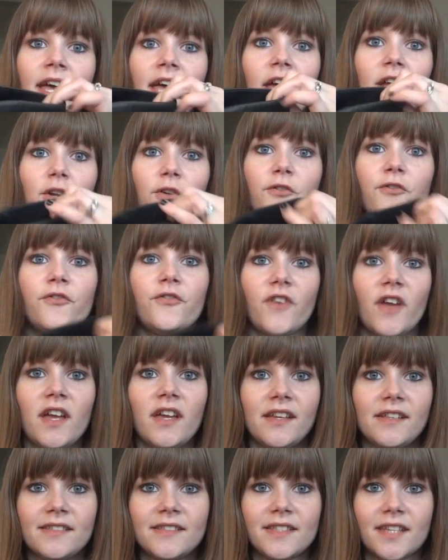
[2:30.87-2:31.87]
it'll
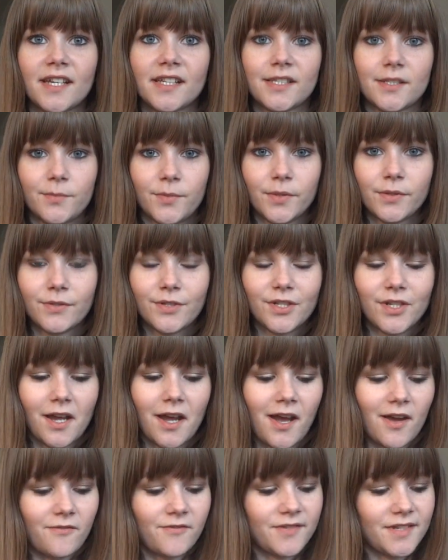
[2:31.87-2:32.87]
fit inside the boot
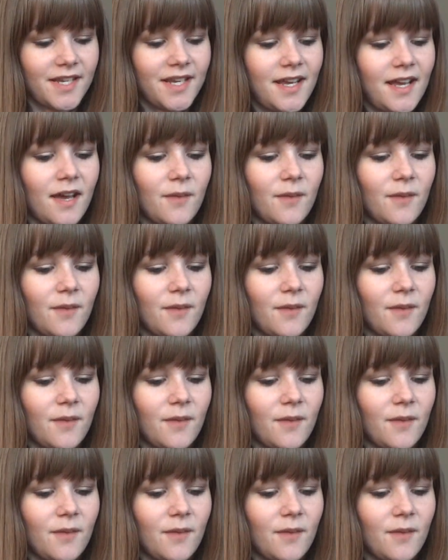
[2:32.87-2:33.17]
shaft.